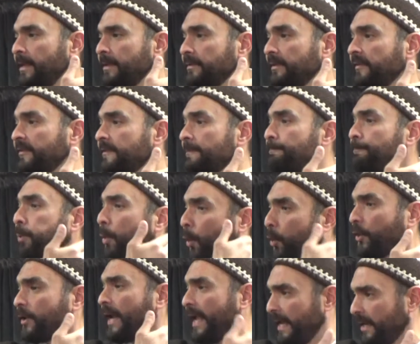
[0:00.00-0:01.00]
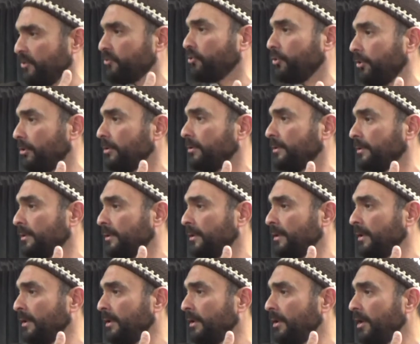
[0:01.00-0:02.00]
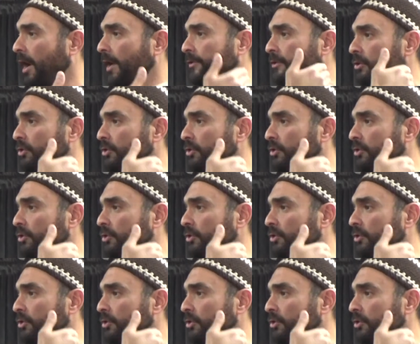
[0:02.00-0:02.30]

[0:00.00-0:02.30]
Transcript: this poor angel on